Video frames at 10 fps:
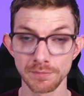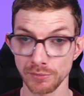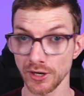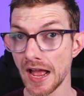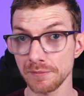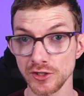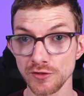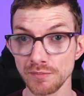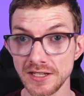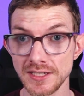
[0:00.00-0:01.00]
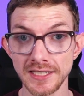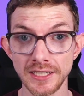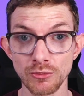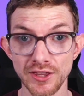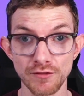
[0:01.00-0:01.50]
Perhaps you've been
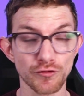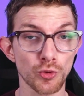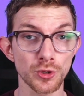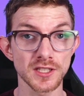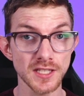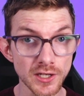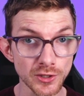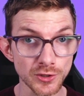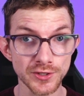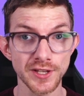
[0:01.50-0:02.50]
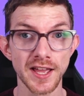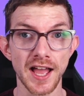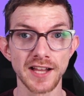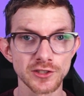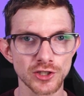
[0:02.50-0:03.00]
dealing with it for years
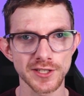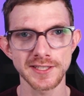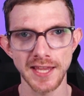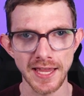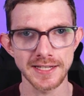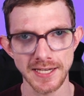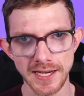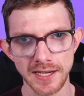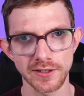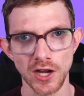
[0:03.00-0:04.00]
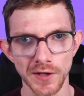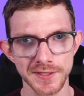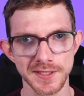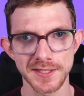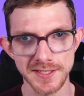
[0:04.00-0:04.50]
and you just can't take the
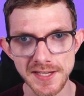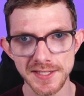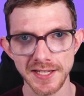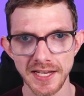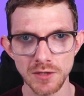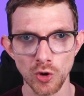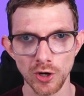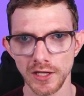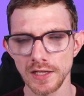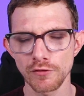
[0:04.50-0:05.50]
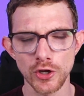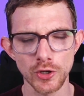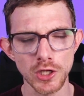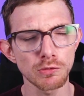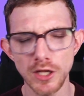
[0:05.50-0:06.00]
constant sneezing anymore, even though
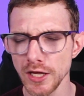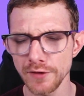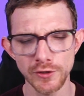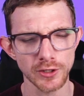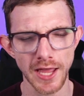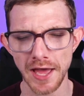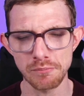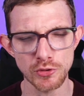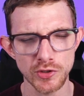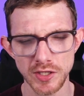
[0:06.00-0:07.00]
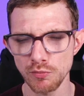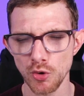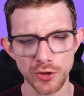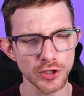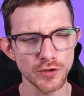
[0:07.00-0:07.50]
you love your cat Bootsy
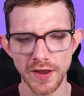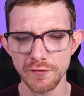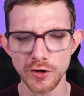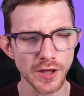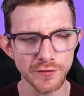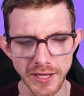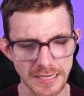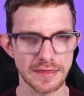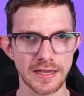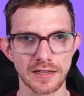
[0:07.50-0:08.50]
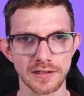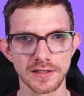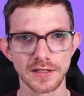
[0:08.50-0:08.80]
more than you've ever loved anything.